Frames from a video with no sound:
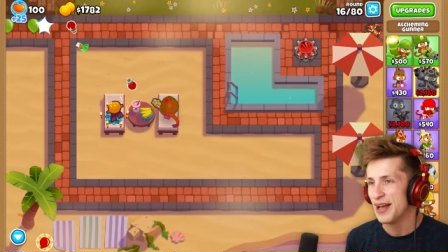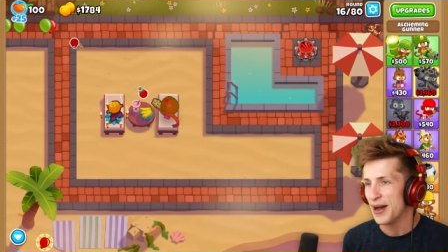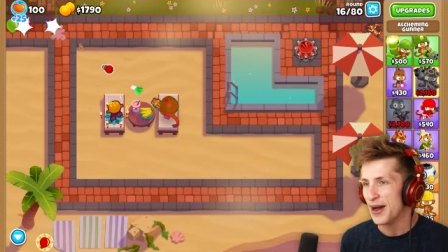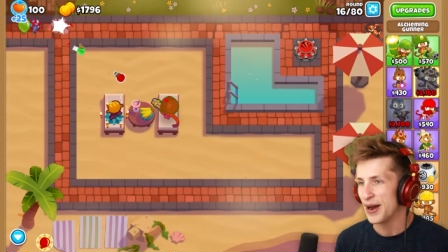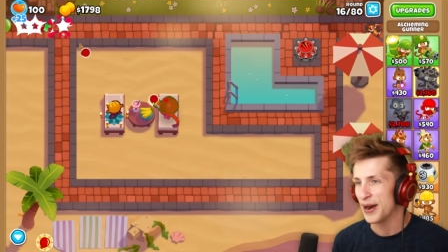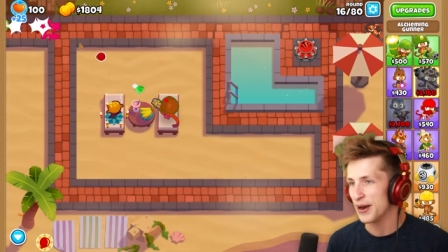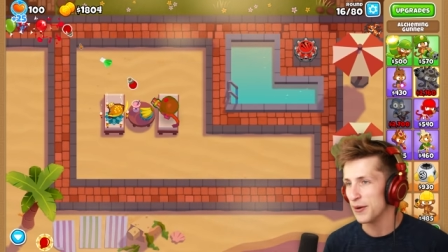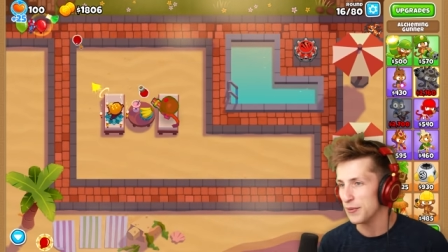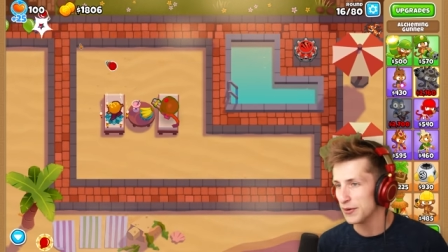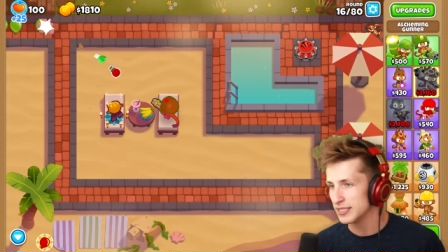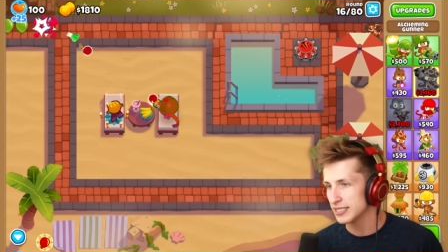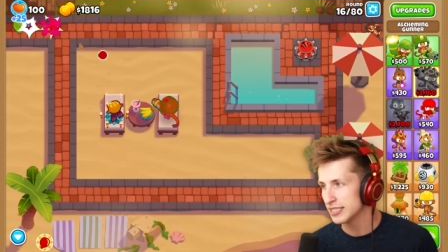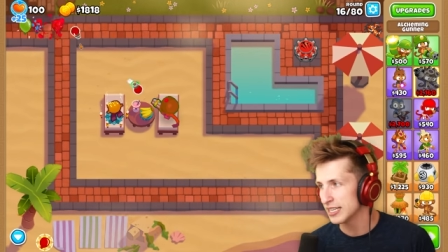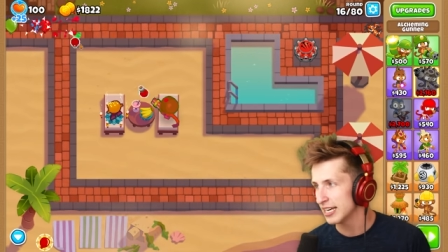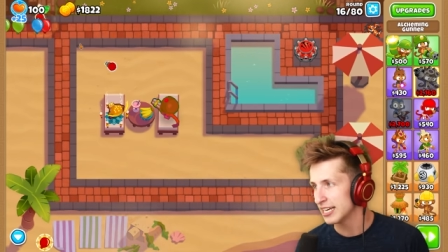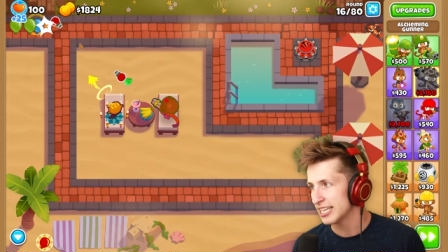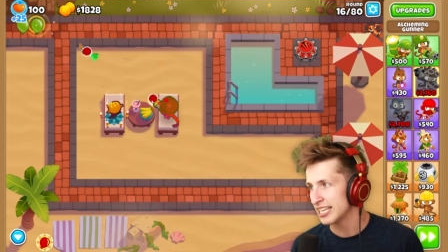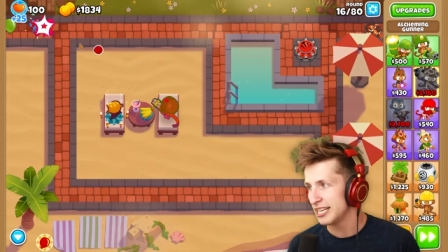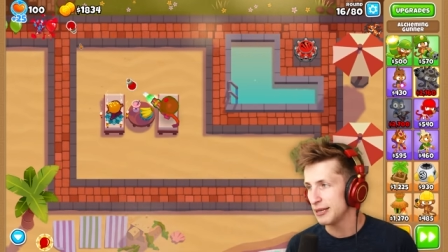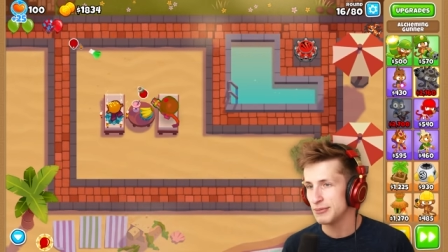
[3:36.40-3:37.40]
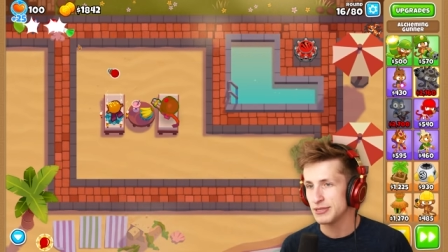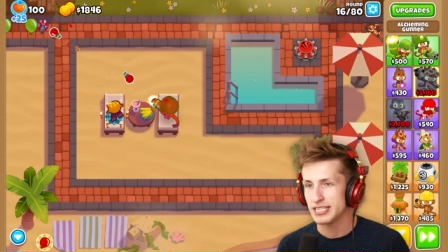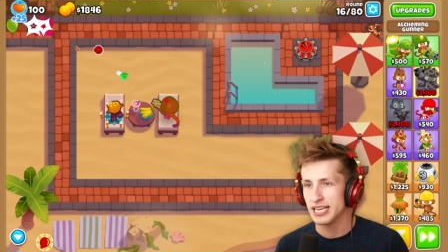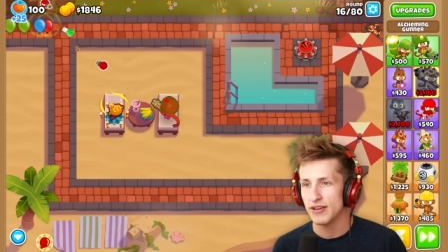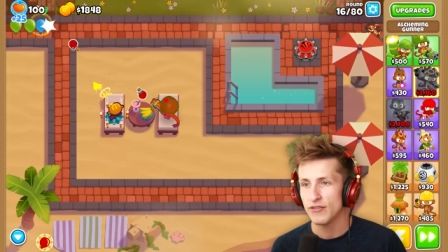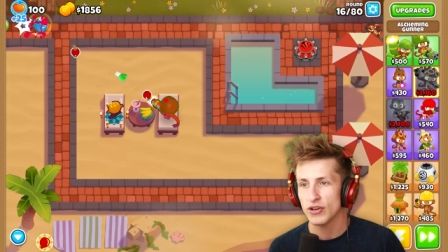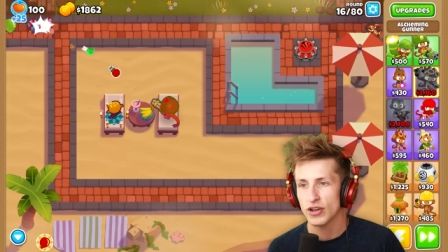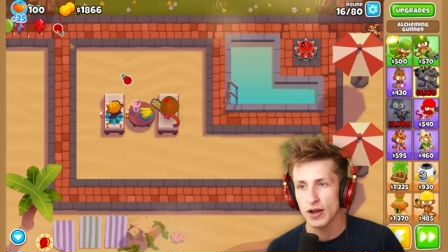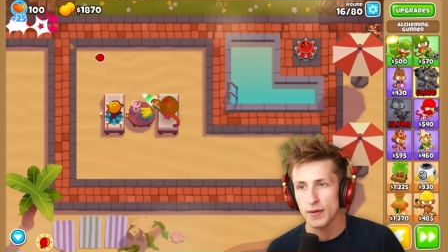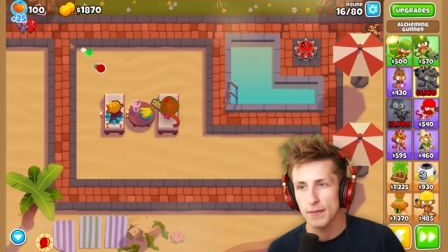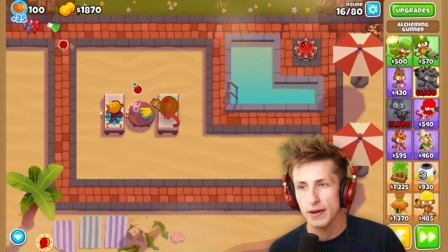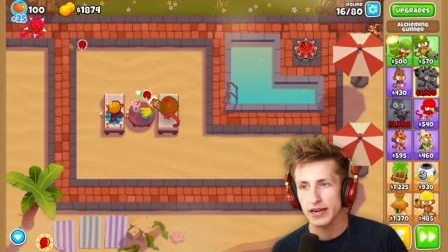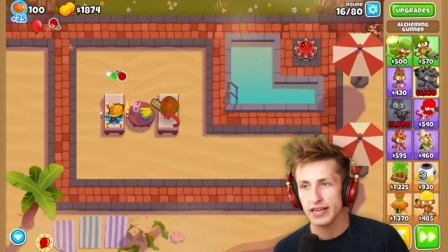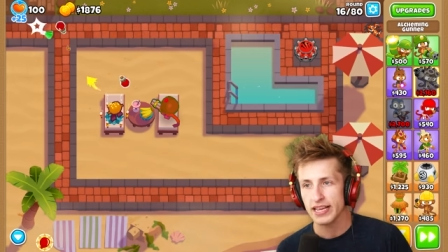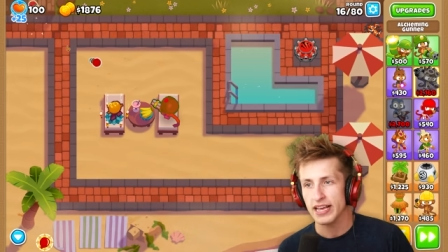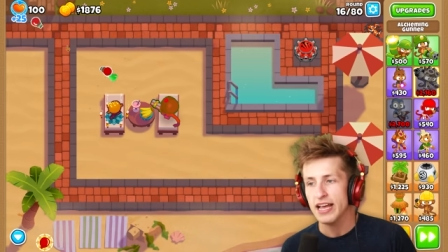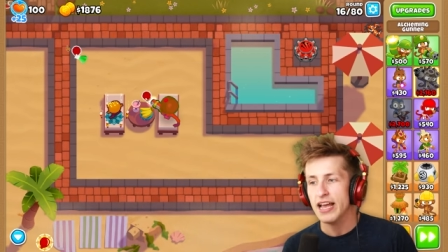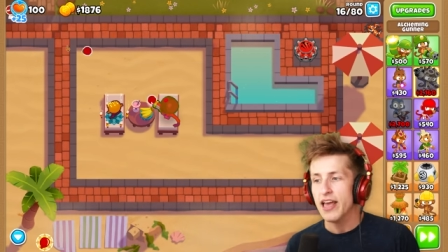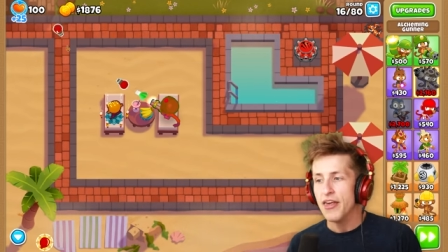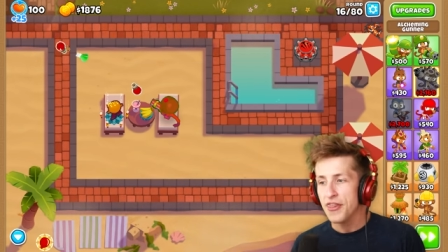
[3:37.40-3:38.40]
All right, we just got to keep saving up
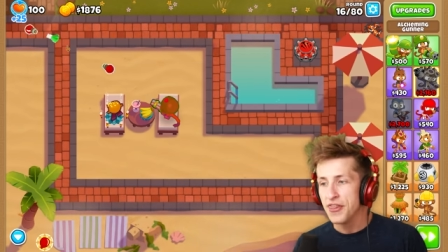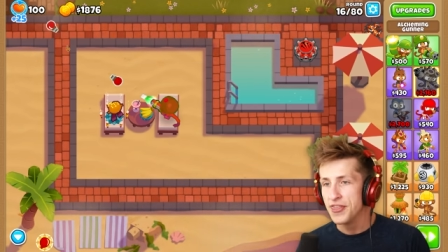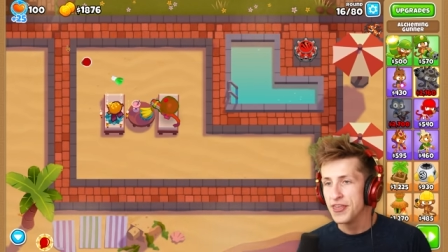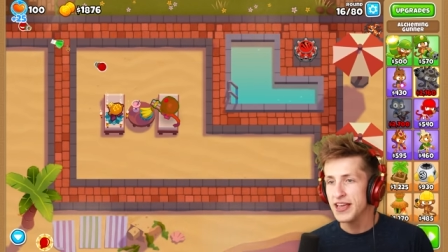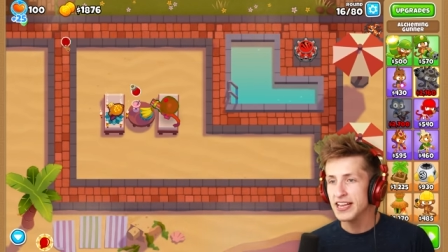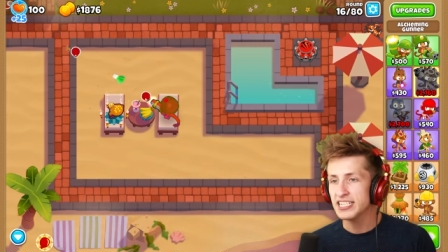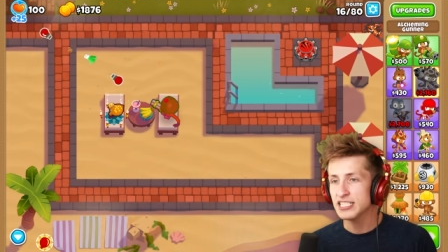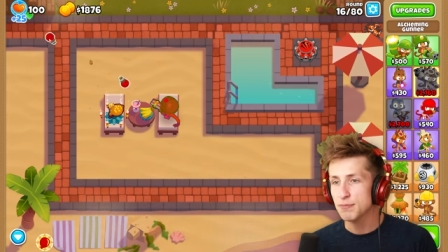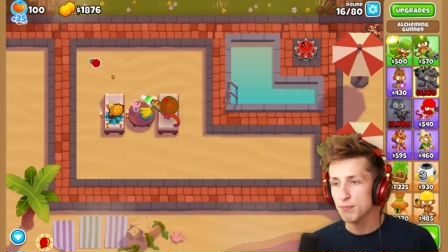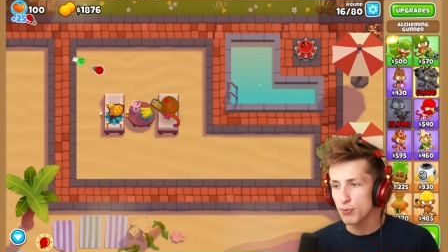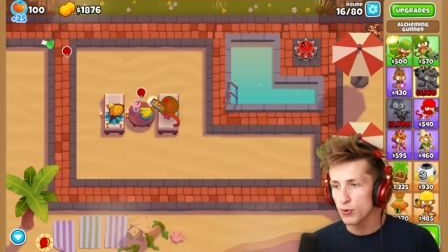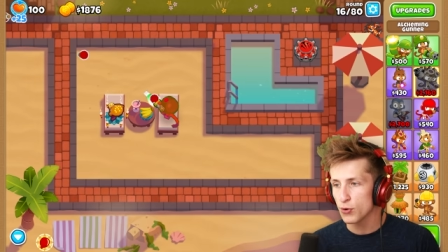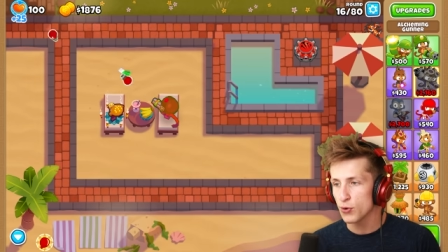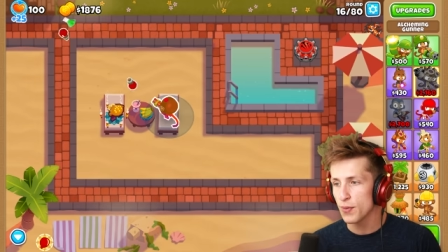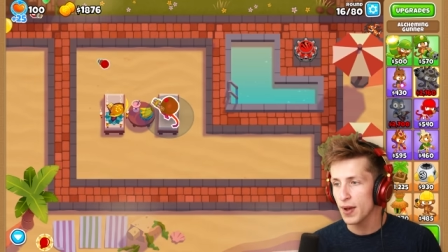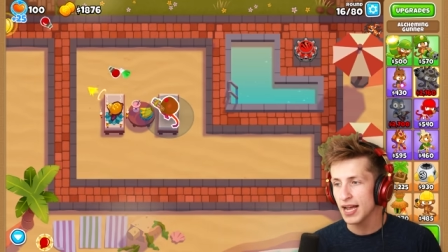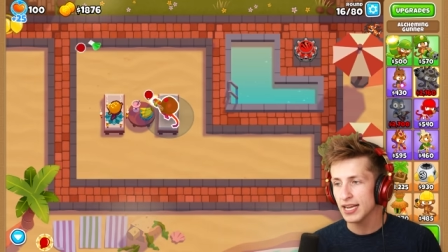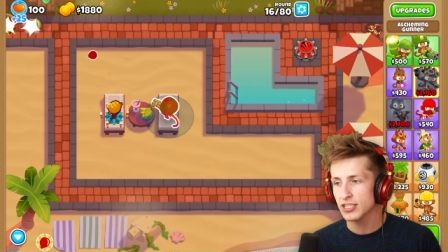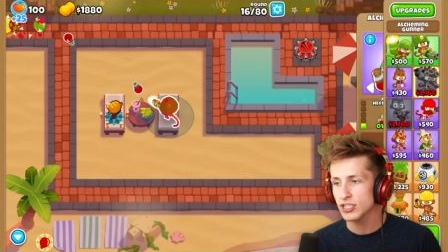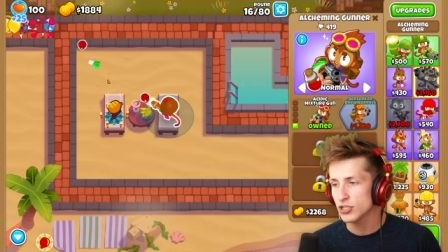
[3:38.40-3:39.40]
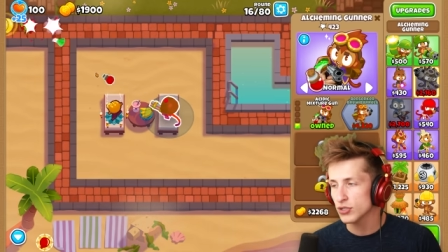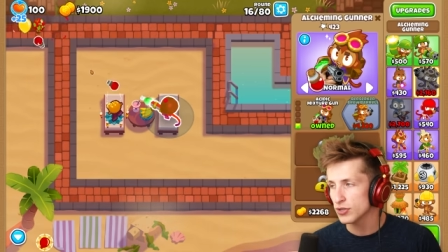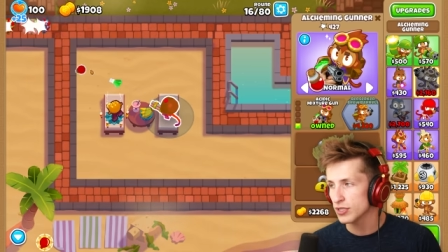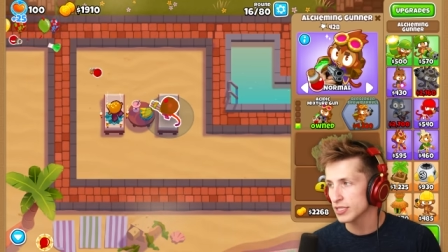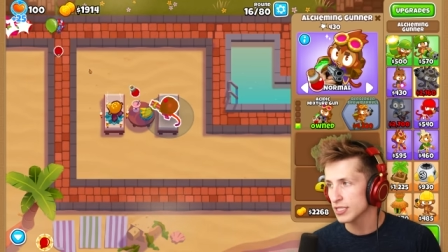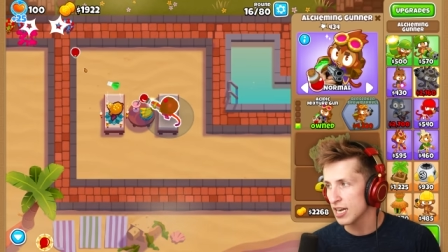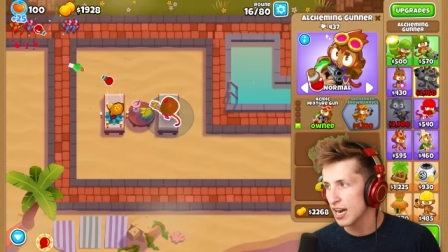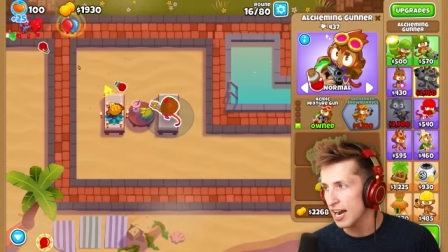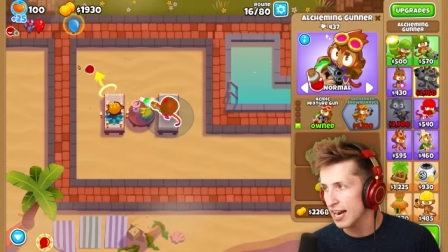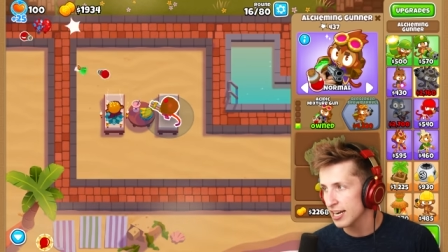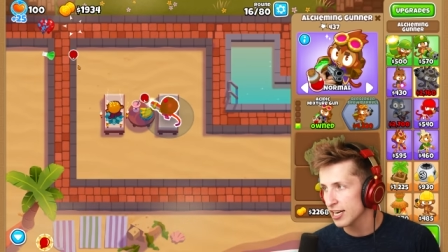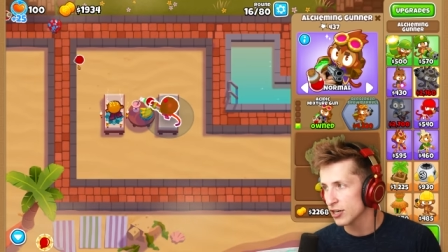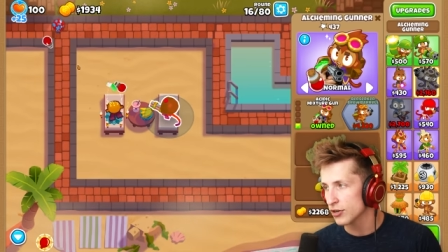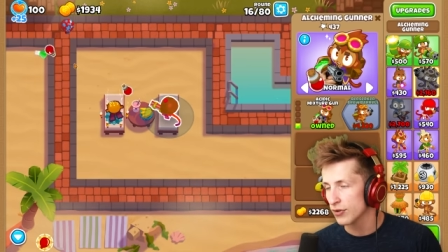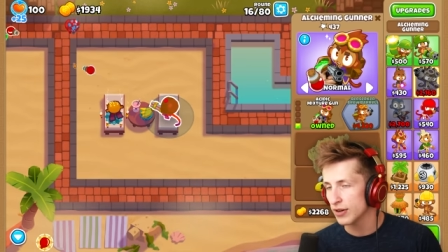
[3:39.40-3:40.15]
money. This Brewmaster is kind of